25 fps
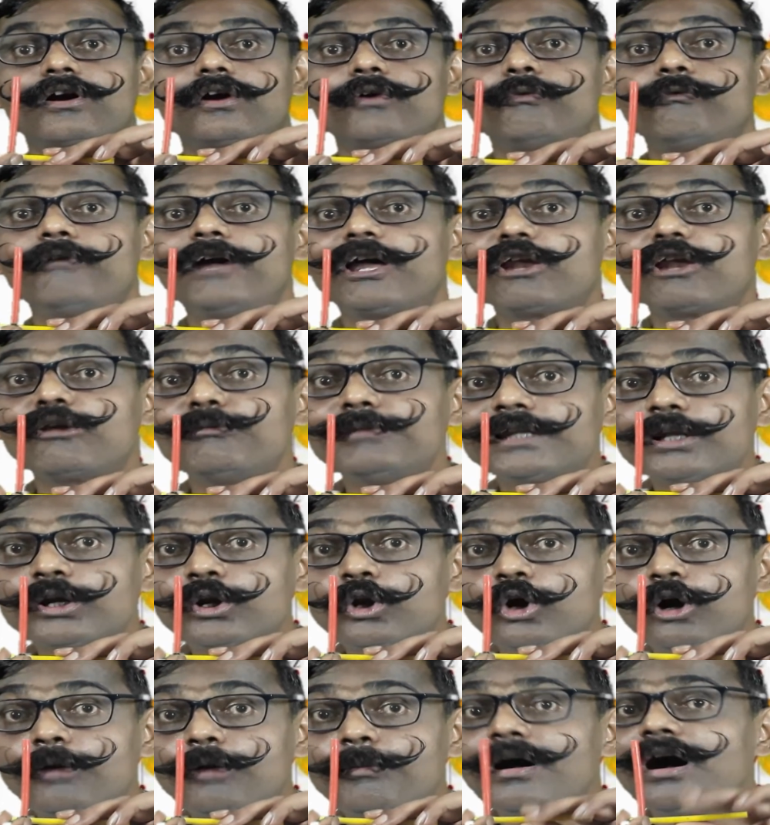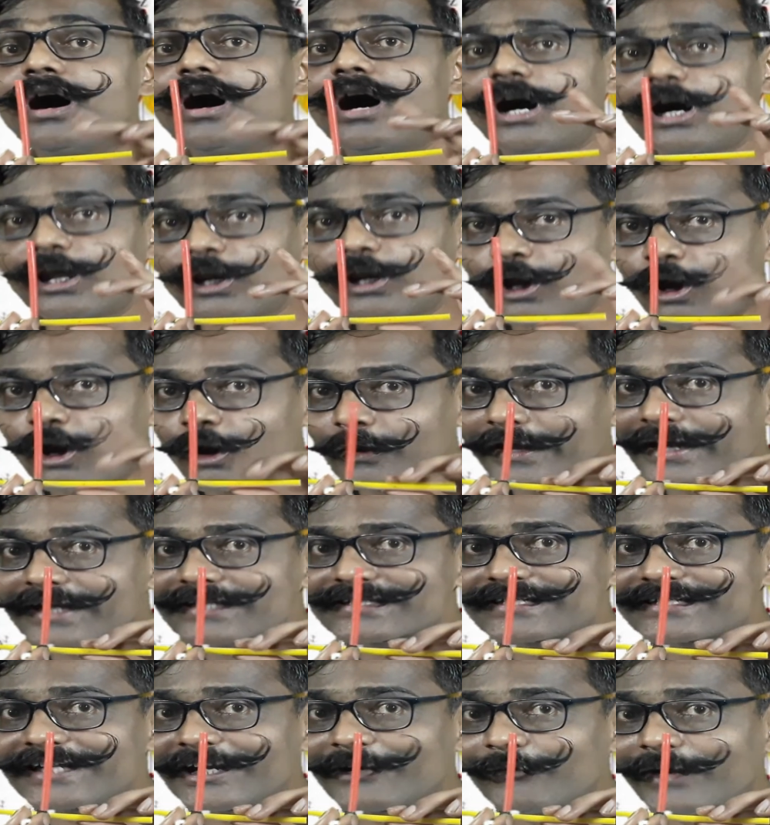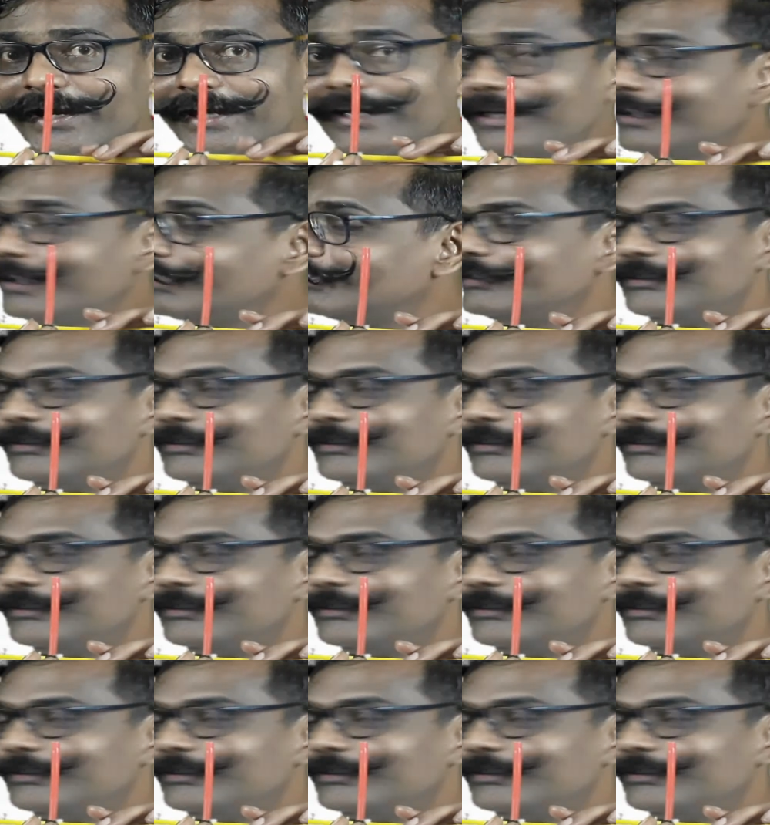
Where will be the lobe? Along x and y?